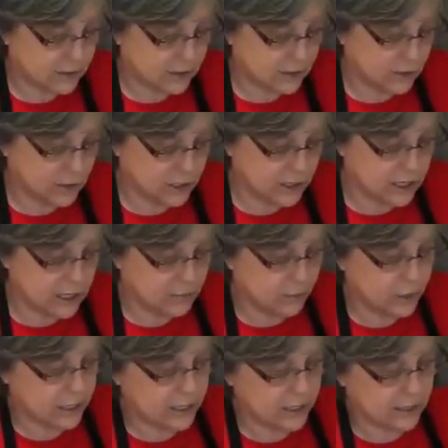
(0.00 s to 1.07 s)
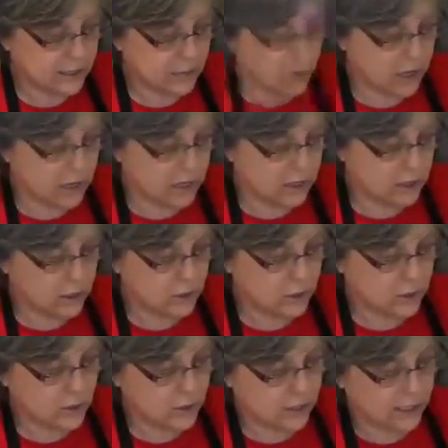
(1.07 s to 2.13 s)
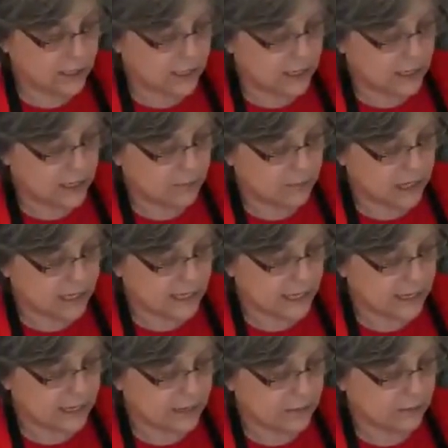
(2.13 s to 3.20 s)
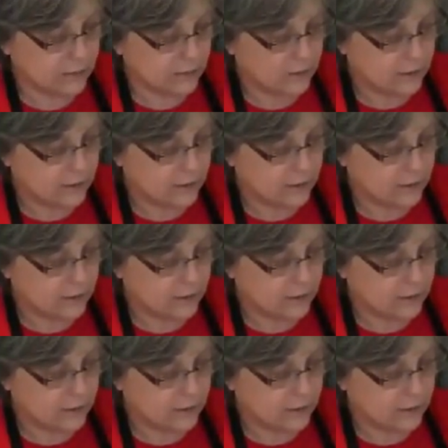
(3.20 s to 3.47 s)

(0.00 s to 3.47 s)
So I'm just going to put some hot glue on the end of my dowel,